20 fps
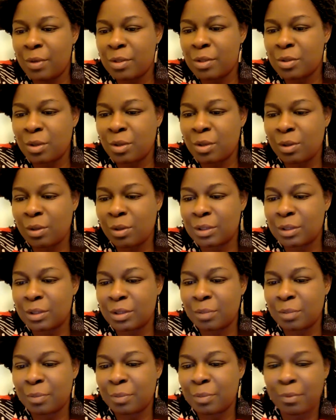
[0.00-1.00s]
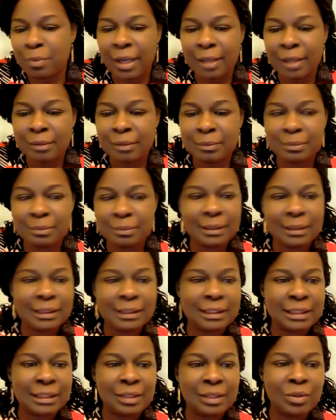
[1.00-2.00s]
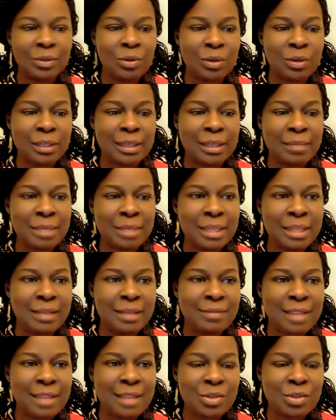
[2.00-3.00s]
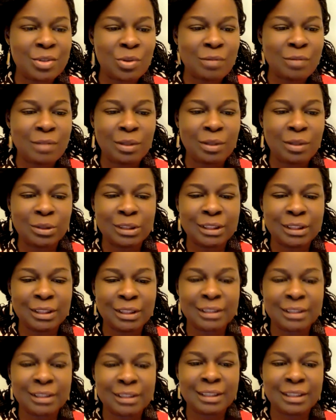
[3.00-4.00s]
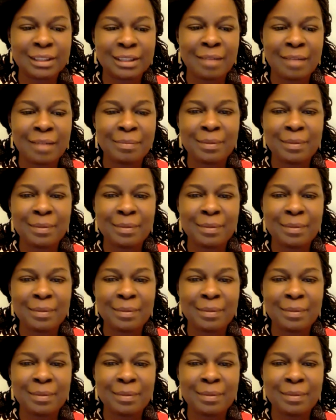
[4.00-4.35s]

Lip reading: to close us up in prayer? It's the Lord. Let me leave that to a volunteer this time.